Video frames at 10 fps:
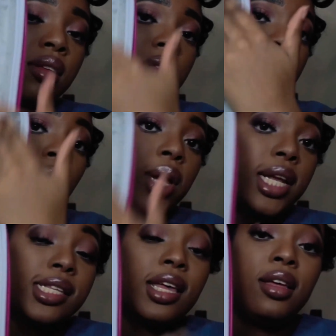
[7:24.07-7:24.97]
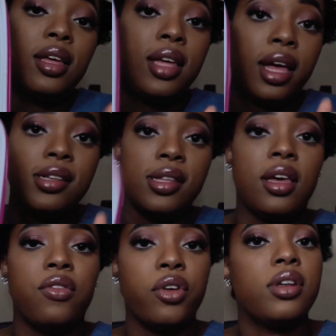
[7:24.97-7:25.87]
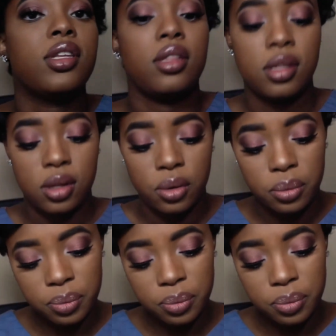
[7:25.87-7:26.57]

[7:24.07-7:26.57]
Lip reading: So it is a good case to get for your stethoscope.